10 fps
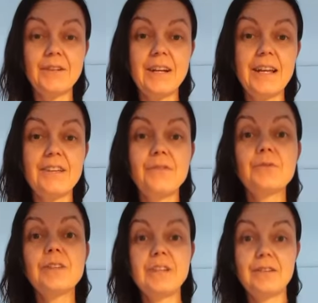okay,
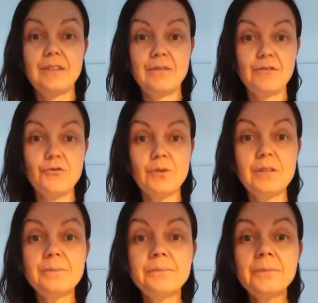not the
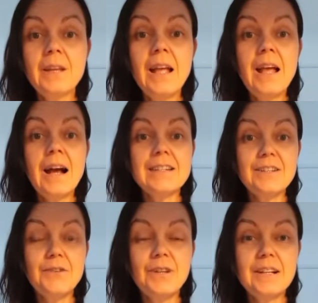individual. As a
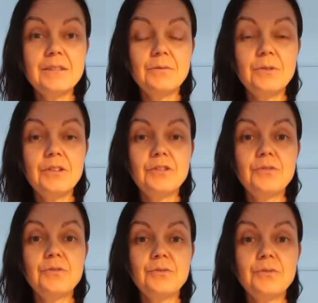collective, we need
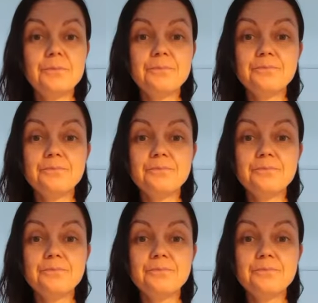to